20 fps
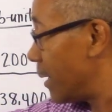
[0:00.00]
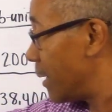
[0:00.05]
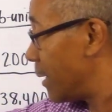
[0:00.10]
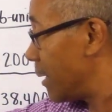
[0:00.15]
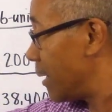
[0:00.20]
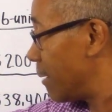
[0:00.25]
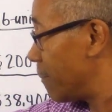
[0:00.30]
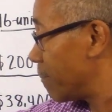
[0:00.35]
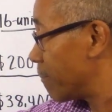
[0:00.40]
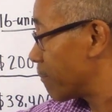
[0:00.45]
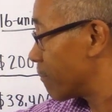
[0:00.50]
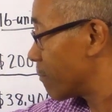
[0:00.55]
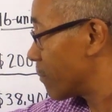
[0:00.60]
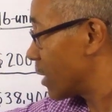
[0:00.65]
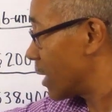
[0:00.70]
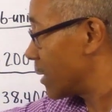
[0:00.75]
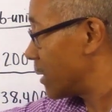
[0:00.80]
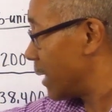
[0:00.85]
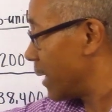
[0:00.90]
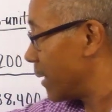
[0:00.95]
um,
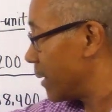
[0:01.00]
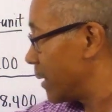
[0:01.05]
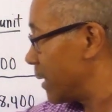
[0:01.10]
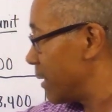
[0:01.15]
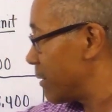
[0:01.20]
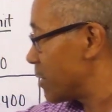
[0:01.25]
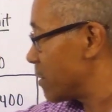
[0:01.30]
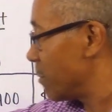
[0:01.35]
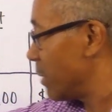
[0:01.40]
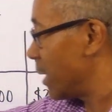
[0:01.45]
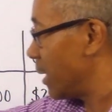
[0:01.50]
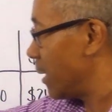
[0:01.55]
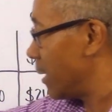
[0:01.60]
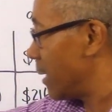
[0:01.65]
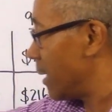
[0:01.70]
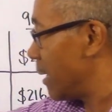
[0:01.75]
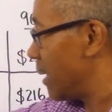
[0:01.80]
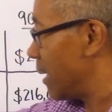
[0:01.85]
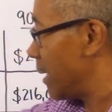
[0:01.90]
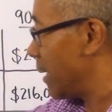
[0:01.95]
that gives
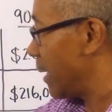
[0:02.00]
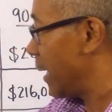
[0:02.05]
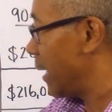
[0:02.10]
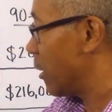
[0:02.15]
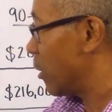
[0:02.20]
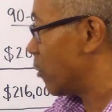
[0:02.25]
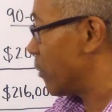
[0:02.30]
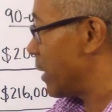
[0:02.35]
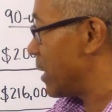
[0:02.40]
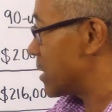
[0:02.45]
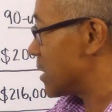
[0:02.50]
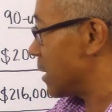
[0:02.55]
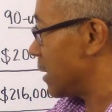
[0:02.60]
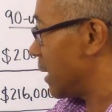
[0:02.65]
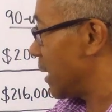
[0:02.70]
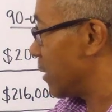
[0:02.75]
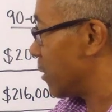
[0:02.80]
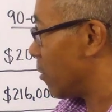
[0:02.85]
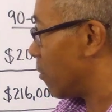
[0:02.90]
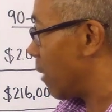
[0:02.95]
me an increase
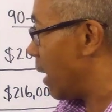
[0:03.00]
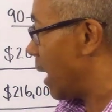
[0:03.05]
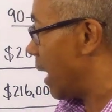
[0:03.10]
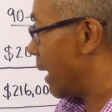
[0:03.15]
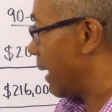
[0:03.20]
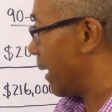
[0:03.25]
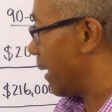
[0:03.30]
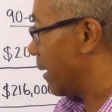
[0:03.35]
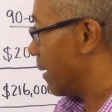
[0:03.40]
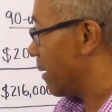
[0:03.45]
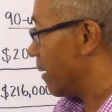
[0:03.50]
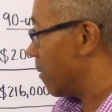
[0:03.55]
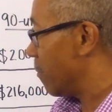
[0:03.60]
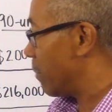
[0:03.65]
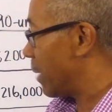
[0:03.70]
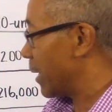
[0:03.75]
in N O I